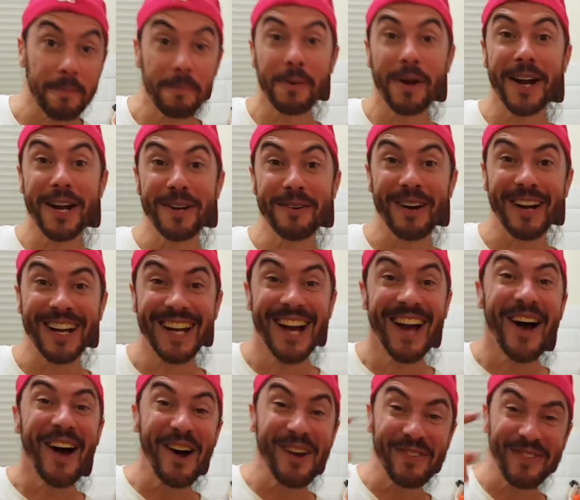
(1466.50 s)
Anyway,
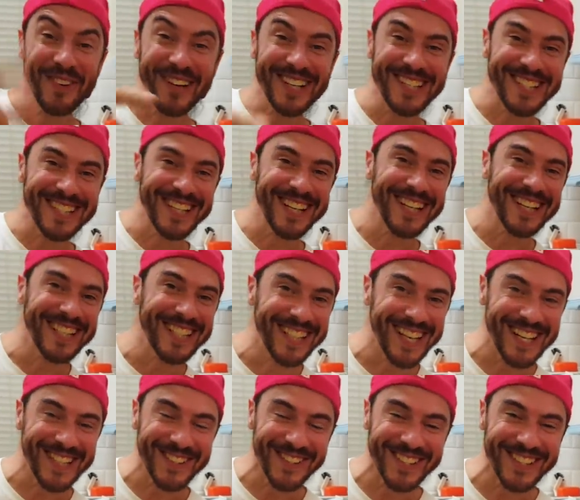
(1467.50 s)
hopefully I'll see you in the
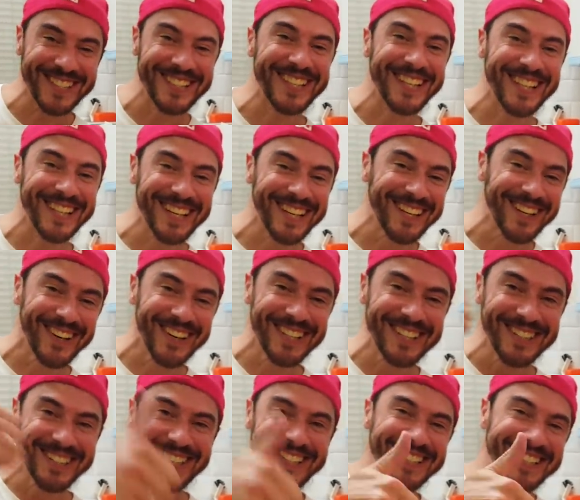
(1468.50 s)
next one. Take care,
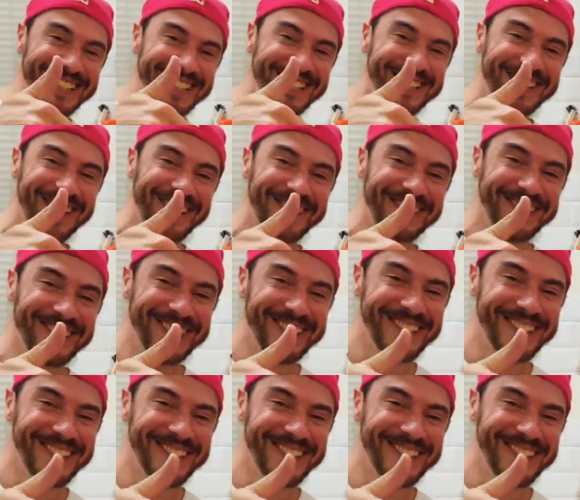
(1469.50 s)
guys. I'll see you soon.